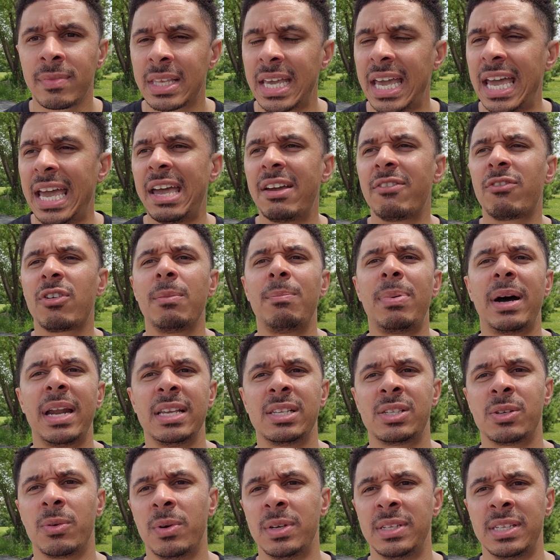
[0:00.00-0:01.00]

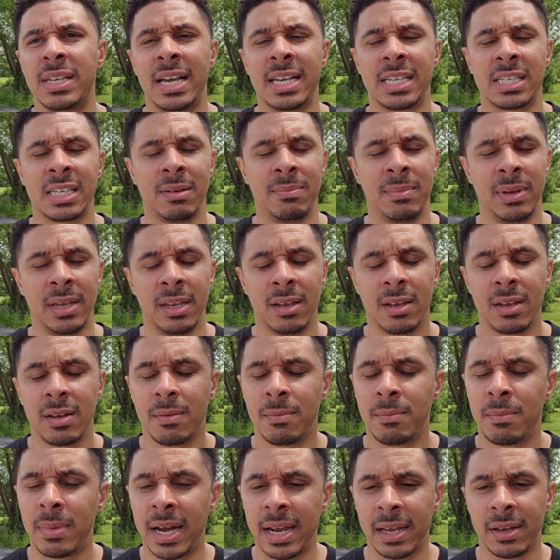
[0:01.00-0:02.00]
Everybody's always asking me,
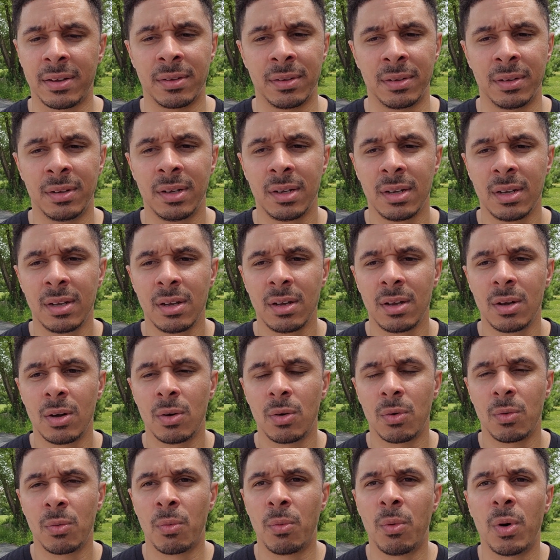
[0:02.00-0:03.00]
Michael,
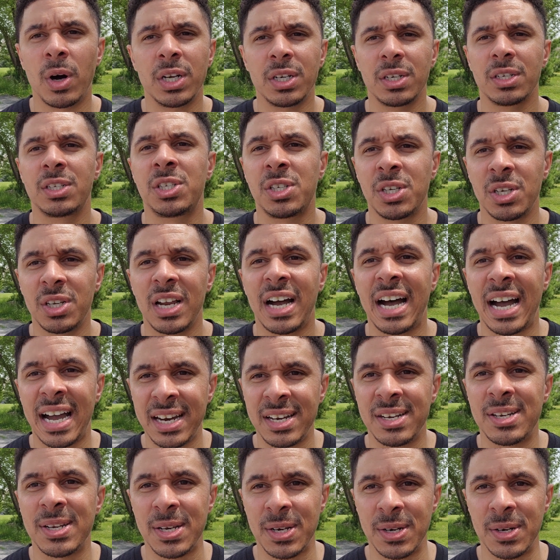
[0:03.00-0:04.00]
what should I
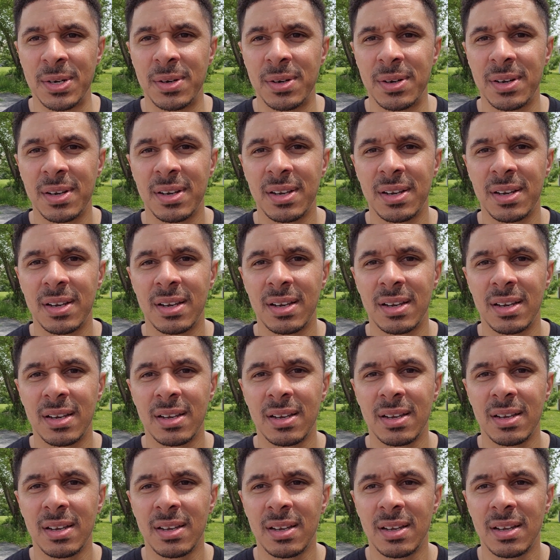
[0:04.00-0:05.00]
do?
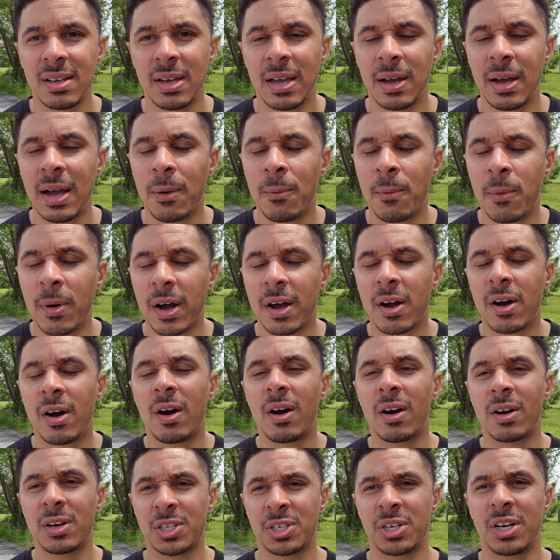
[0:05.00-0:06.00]
What
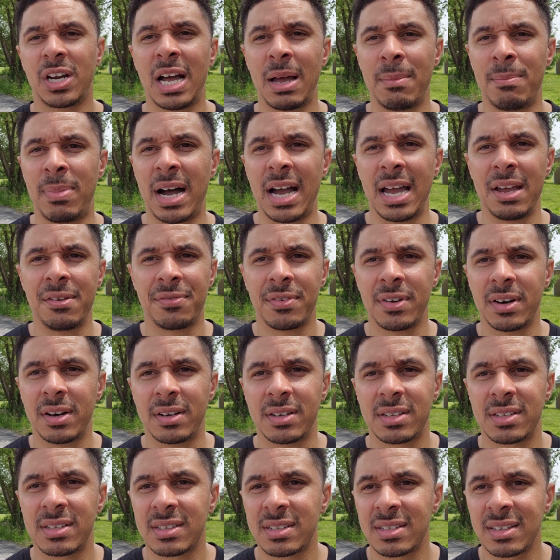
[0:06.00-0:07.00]
car should I buy
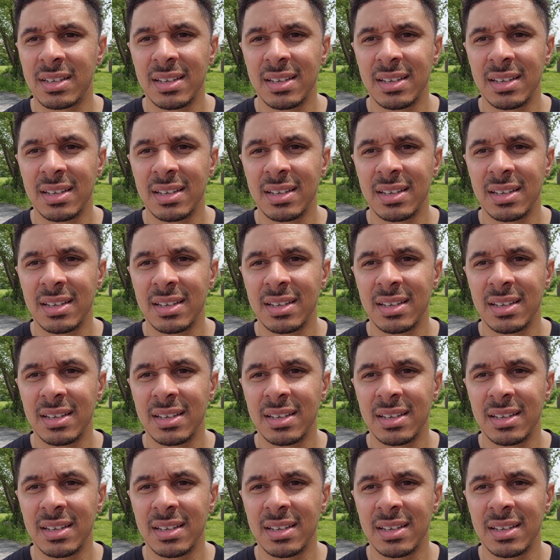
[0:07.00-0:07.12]
first?